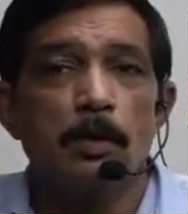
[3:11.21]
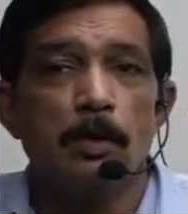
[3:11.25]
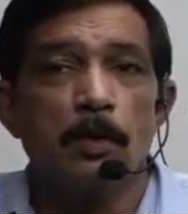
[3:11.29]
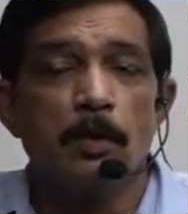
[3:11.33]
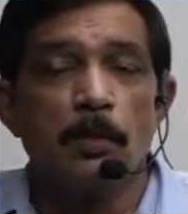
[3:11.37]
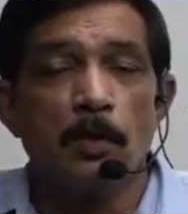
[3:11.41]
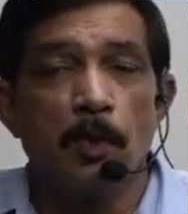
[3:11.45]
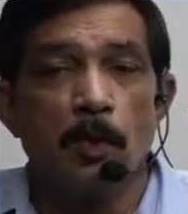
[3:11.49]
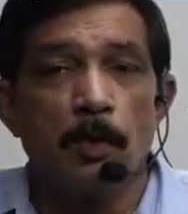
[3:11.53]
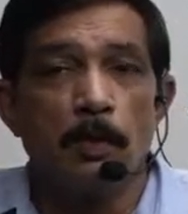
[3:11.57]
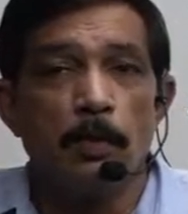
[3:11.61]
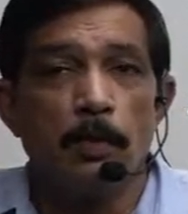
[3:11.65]

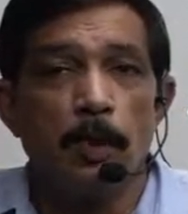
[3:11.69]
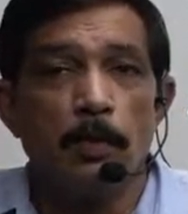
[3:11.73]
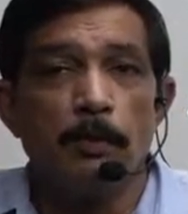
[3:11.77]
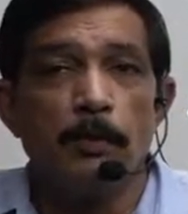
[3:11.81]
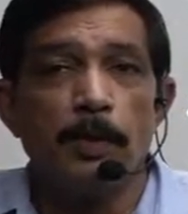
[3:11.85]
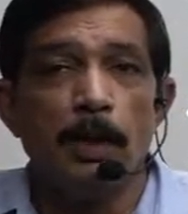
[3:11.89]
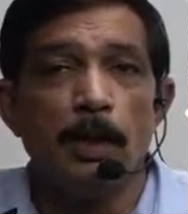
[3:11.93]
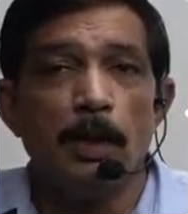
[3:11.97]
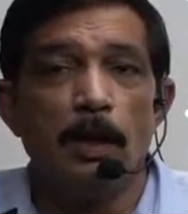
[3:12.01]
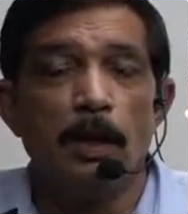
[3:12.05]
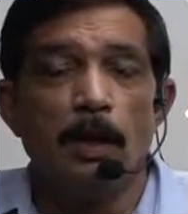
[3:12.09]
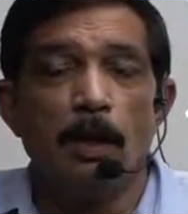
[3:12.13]
small
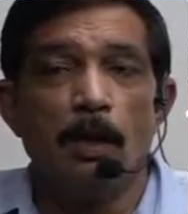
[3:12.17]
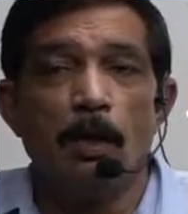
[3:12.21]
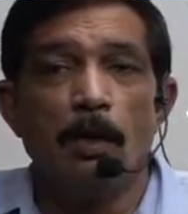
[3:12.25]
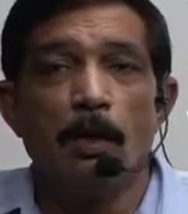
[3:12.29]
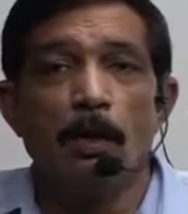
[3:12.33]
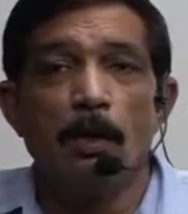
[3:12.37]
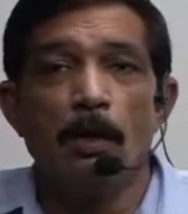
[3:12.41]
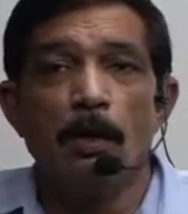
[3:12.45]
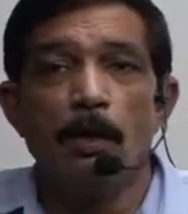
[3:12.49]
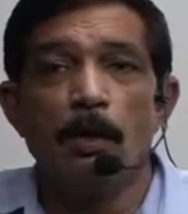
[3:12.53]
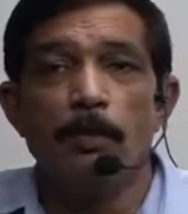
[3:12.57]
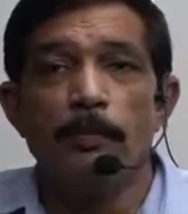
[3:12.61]
puppy
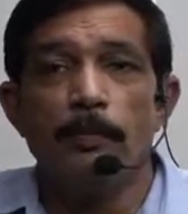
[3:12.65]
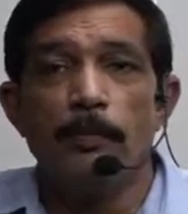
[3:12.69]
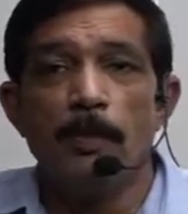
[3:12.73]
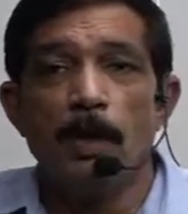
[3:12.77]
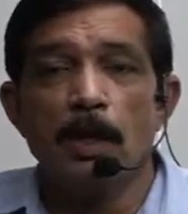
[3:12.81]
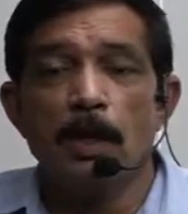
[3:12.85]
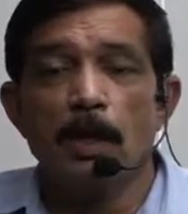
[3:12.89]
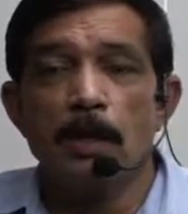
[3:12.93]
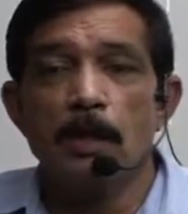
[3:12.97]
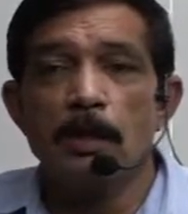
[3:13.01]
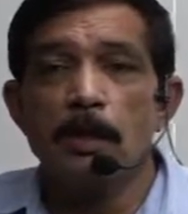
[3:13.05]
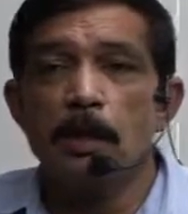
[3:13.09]
or
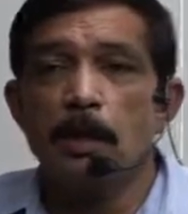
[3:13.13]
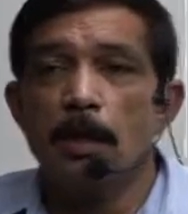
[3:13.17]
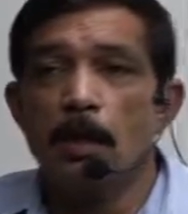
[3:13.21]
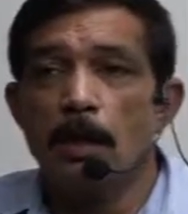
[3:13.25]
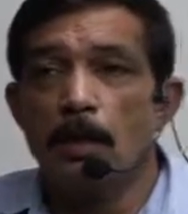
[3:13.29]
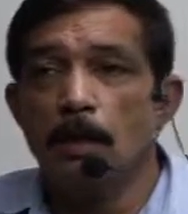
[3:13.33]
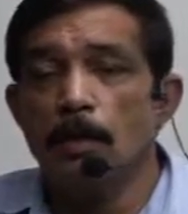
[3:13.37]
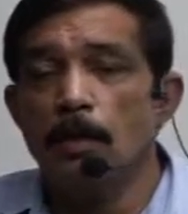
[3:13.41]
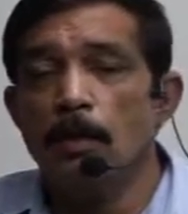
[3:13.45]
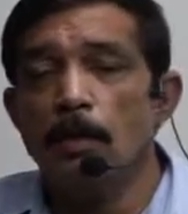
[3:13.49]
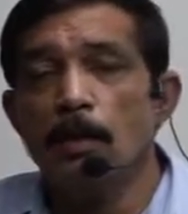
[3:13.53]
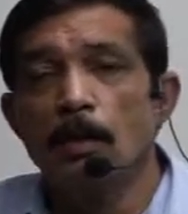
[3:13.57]
it's
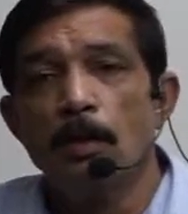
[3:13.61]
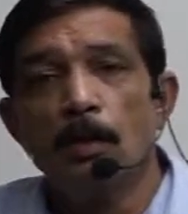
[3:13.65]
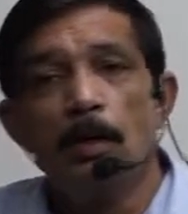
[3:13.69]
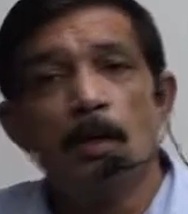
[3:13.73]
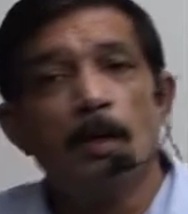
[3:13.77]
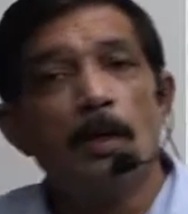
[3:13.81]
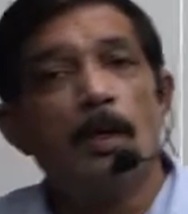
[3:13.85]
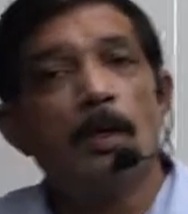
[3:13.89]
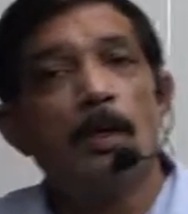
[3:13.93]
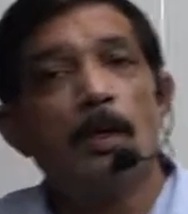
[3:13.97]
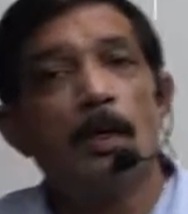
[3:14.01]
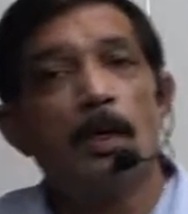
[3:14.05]
a
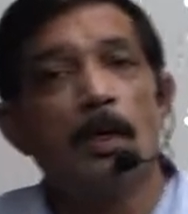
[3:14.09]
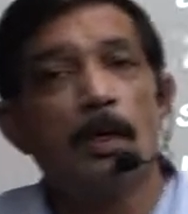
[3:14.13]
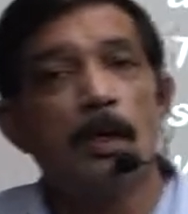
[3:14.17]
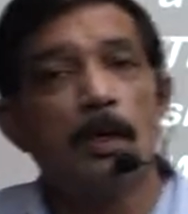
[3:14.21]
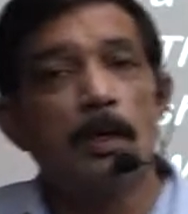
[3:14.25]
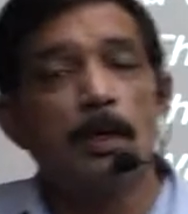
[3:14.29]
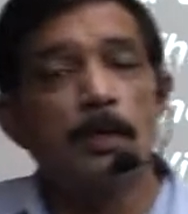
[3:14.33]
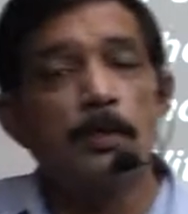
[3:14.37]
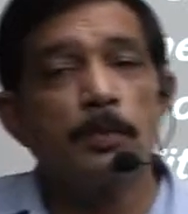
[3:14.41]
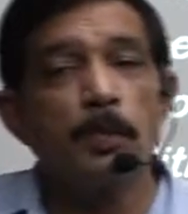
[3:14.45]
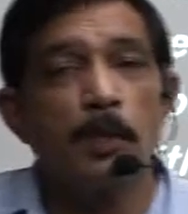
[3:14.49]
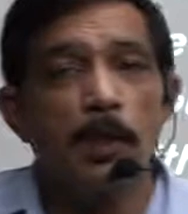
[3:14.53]

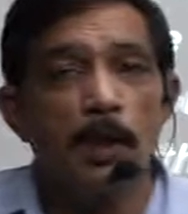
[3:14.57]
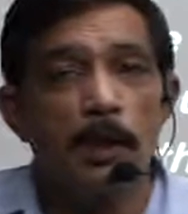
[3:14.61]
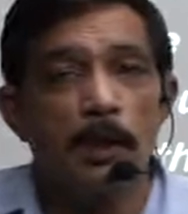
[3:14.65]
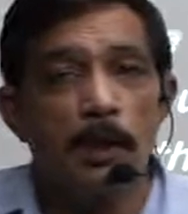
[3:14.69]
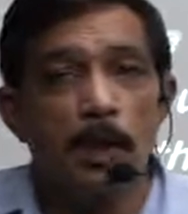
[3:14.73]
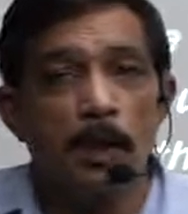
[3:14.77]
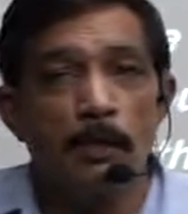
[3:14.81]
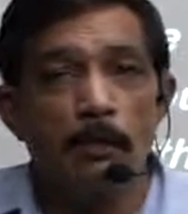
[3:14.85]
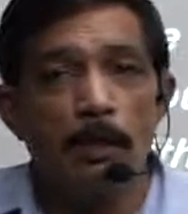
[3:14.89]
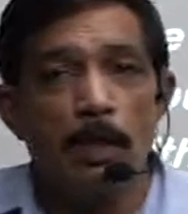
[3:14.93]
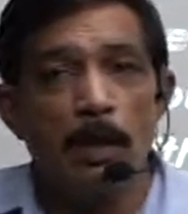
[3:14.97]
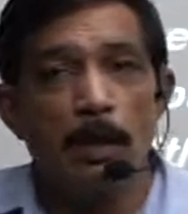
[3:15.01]
small
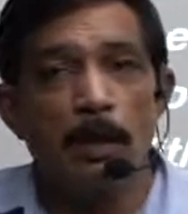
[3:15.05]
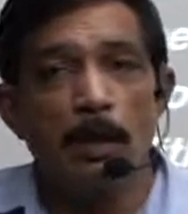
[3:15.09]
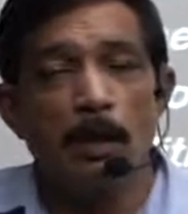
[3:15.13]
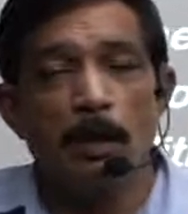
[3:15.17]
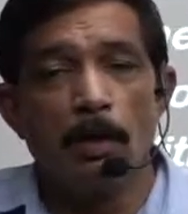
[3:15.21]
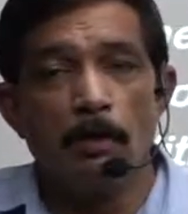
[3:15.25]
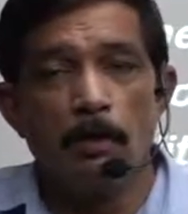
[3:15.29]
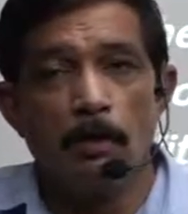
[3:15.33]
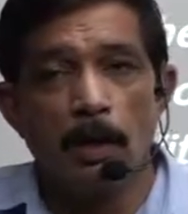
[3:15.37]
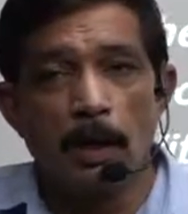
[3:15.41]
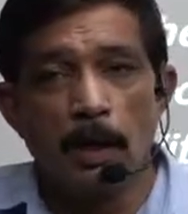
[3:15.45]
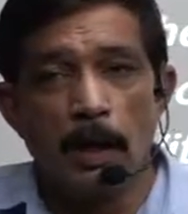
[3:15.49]
young one
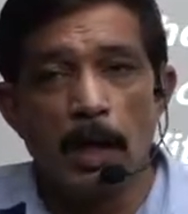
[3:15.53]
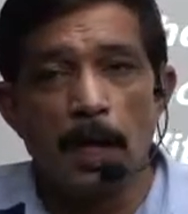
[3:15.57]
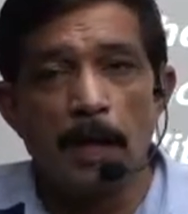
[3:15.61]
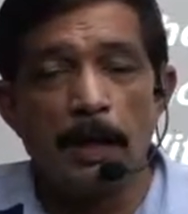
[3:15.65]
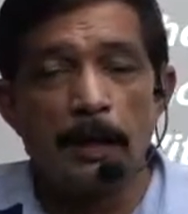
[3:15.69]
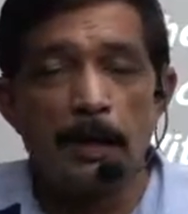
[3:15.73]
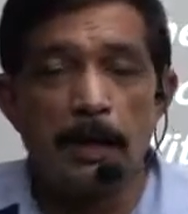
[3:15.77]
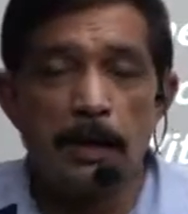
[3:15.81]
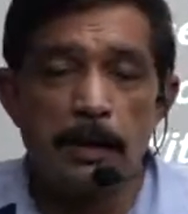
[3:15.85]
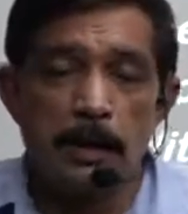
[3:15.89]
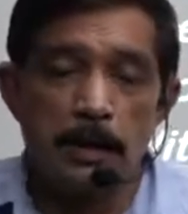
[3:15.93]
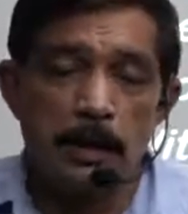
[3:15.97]
of the cat,
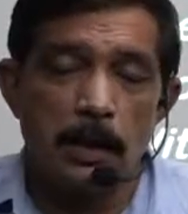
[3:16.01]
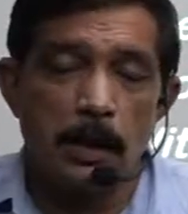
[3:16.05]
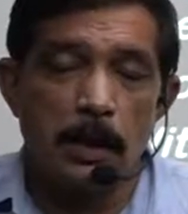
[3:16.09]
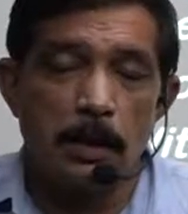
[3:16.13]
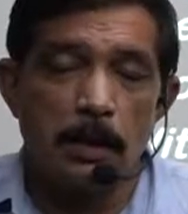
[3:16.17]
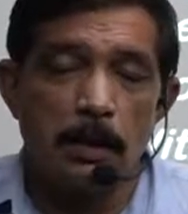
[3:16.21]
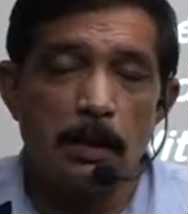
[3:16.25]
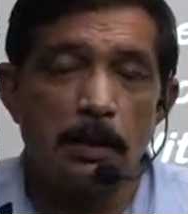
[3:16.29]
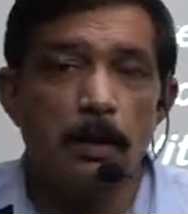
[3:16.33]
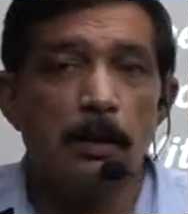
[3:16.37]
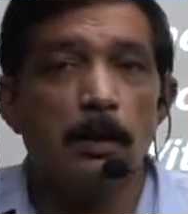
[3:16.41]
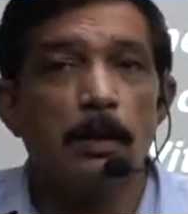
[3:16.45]
that is a
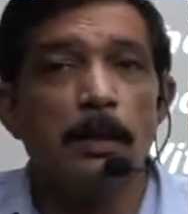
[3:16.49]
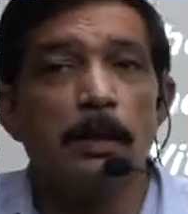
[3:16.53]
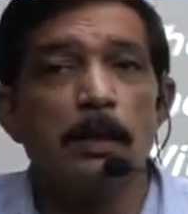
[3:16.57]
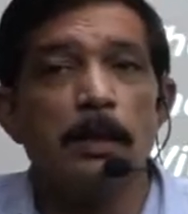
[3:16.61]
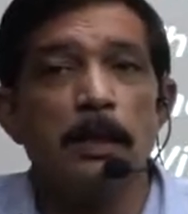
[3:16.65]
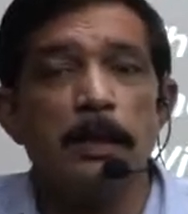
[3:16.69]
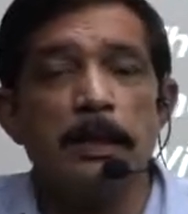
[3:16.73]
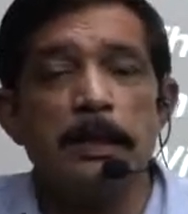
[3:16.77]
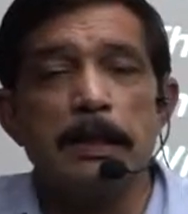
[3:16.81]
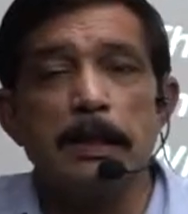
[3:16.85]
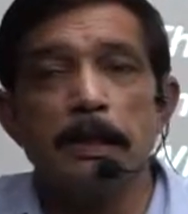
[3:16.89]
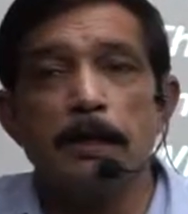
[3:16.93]

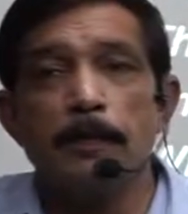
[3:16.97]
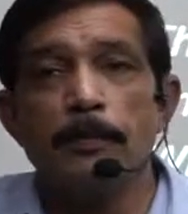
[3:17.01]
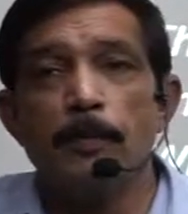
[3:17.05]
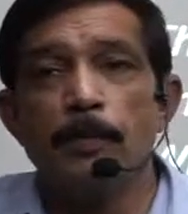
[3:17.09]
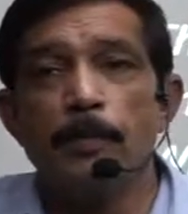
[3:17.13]
kitten.